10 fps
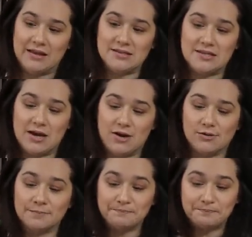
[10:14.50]
So
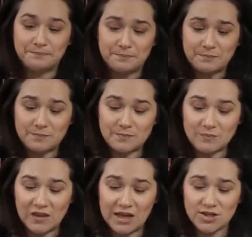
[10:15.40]

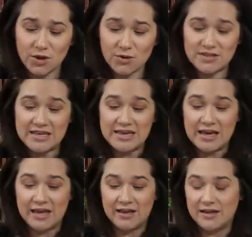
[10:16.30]
I chose
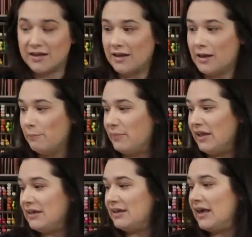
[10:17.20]
the
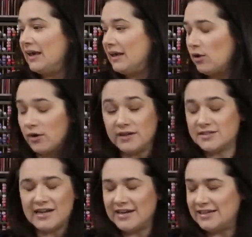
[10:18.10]
Big Kick, or the
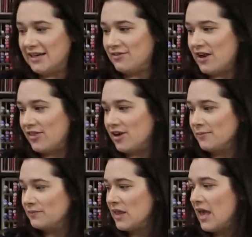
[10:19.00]
Sidekick
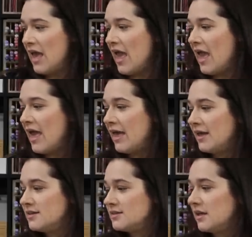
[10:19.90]
rather,
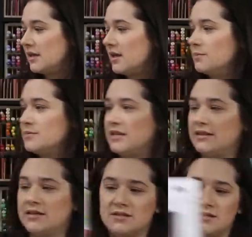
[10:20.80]
and it comes in
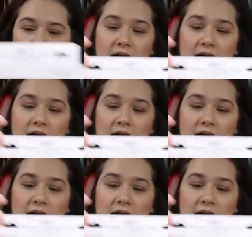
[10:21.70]
this.